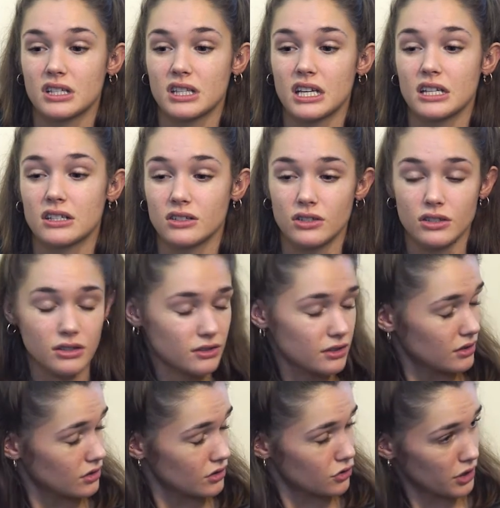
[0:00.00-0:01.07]
to the
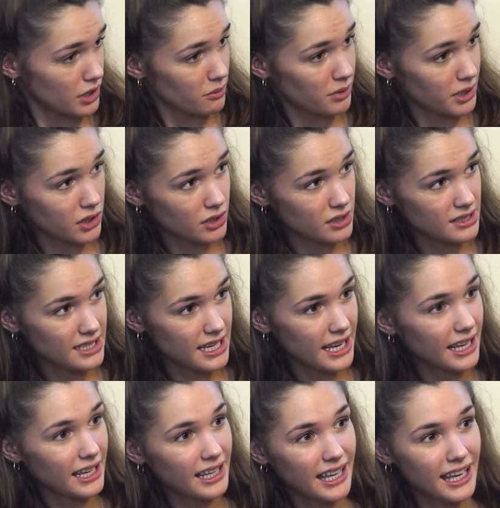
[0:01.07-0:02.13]
industry because
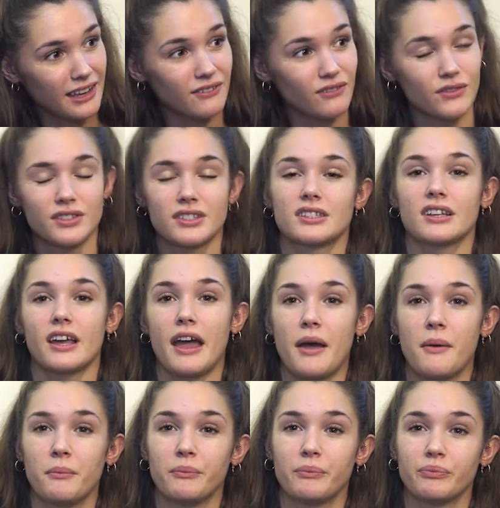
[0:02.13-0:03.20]
it gives
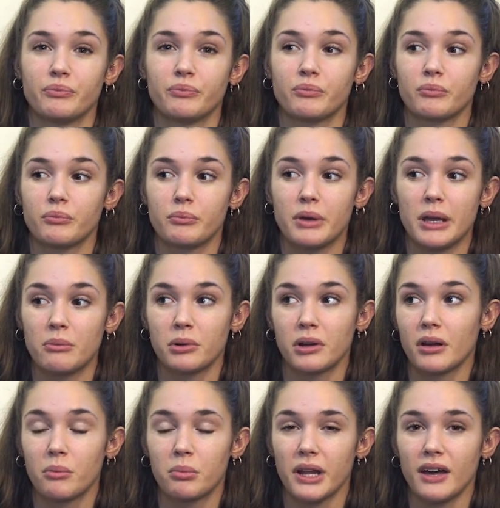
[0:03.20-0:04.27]

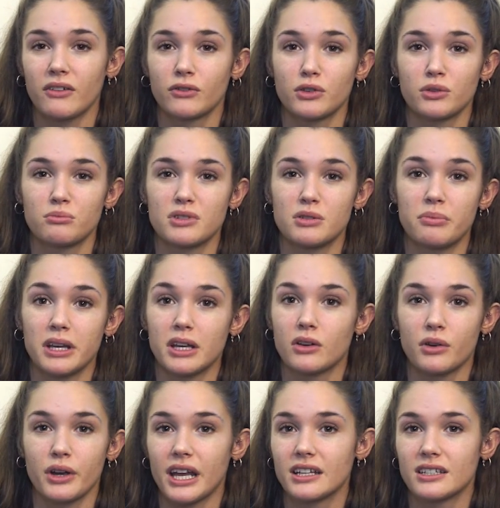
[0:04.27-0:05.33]
people a platform to be
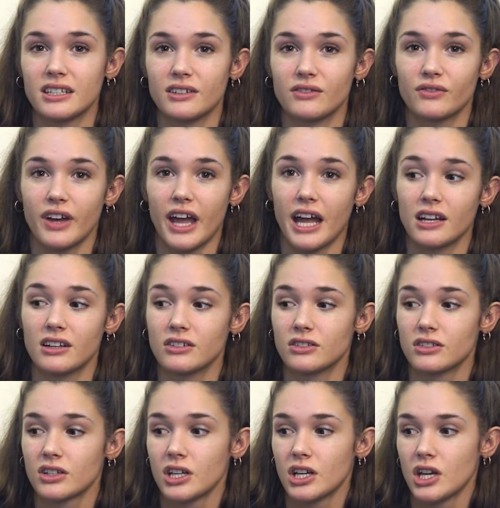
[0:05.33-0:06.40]
creative
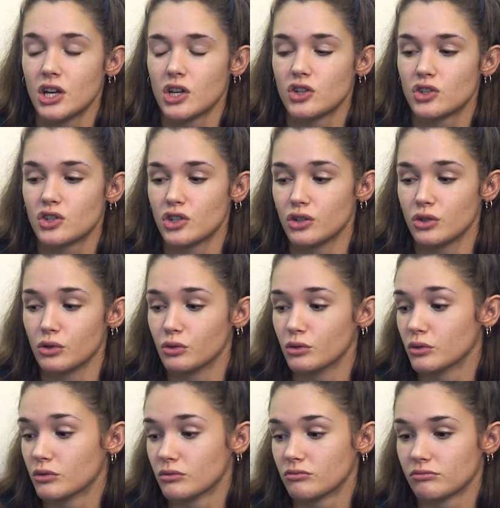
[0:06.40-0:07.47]
and
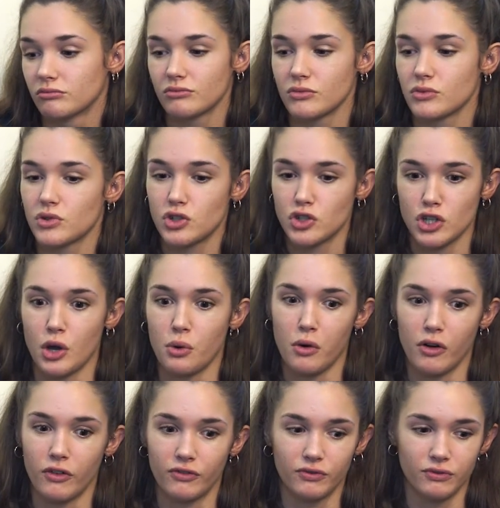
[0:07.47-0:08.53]
to show
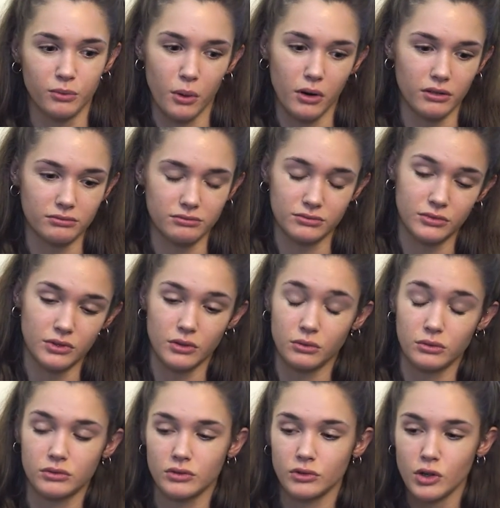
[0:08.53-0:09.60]
off what,
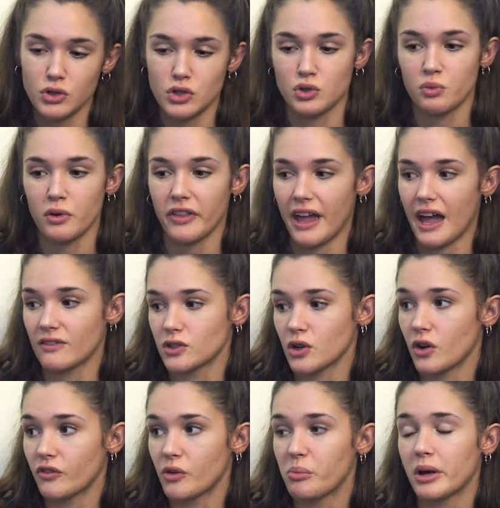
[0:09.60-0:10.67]
not just what they have to
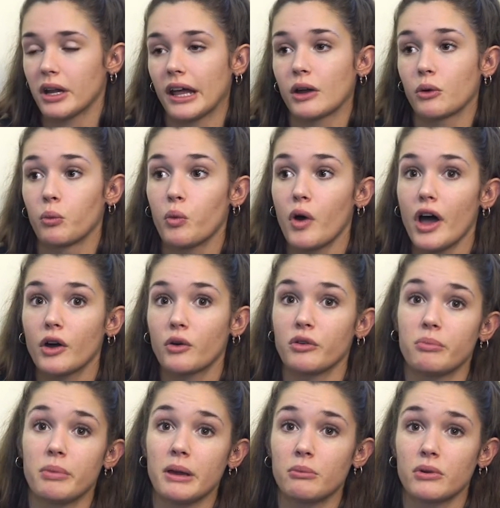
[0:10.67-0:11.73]
offer, but like work
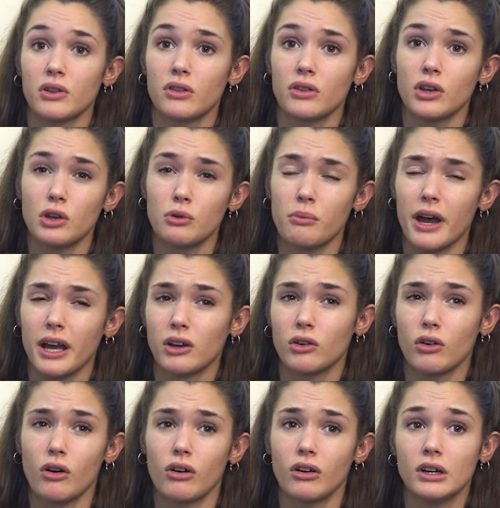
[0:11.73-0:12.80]
with people that you might
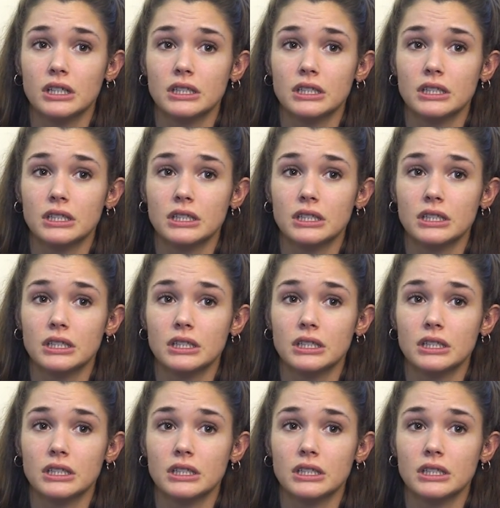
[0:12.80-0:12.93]
not